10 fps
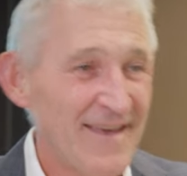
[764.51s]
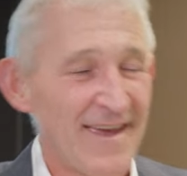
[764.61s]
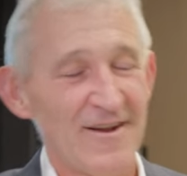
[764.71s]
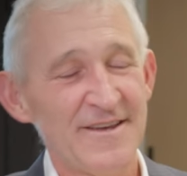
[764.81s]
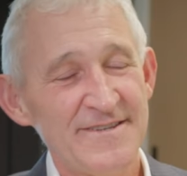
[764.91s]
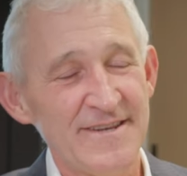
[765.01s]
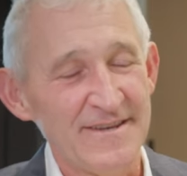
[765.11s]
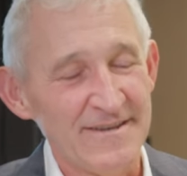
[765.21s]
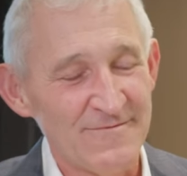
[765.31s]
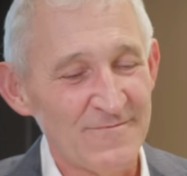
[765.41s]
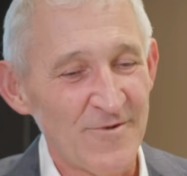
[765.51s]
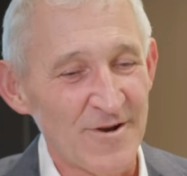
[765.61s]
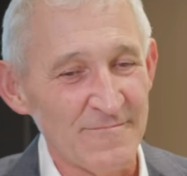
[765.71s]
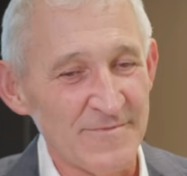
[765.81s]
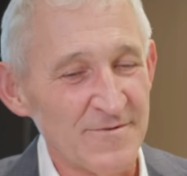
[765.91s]
And I see what
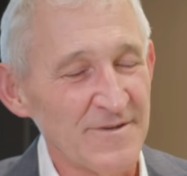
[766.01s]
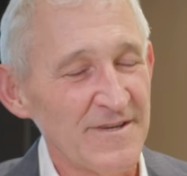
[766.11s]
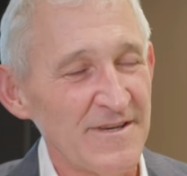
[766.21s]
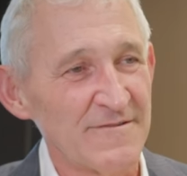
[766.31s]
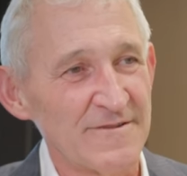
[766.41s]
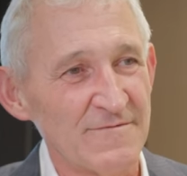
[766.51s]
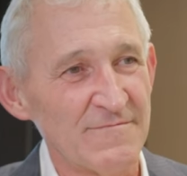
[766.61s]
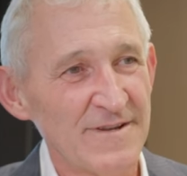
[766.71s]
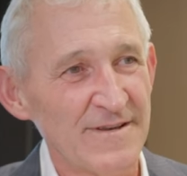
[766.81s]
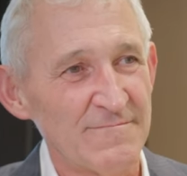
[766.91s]
I'm doing here as a really